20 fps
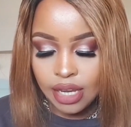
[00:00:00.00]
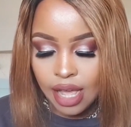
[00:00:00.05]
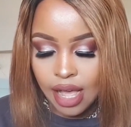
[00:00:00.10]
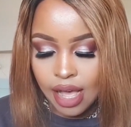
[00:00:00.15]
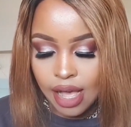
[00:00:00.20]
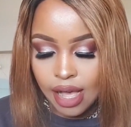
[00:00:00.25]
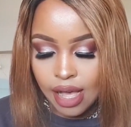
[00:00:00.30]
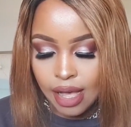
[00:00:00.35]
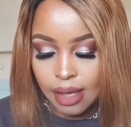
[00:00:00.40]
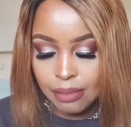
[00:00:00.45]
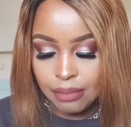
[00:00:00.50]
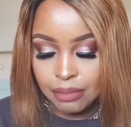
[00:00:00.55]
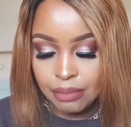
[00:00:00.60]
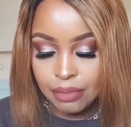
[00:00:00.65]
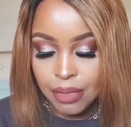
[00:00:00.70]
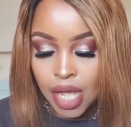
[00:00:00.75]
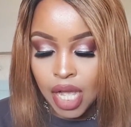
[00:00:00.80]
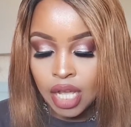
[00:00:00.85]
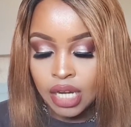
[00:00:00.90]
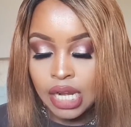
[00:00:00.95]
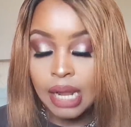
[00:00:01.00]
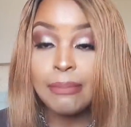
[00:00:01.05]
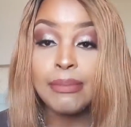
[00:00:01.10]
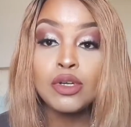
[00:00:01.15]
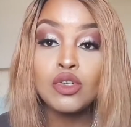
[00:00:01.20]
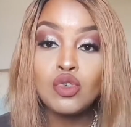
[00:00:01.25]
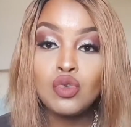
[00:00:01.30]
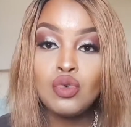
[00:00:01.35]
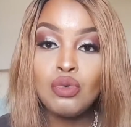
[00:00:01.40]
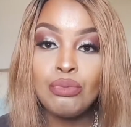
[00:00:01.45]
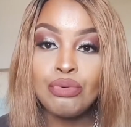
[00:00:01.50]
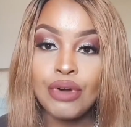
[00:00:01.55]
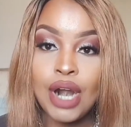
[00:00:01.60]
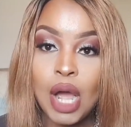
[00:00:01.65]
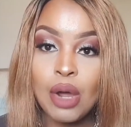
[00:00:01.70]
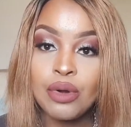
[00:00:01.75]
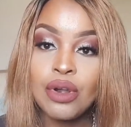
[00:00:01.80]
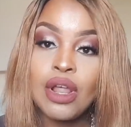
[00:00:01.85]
number 2 brown.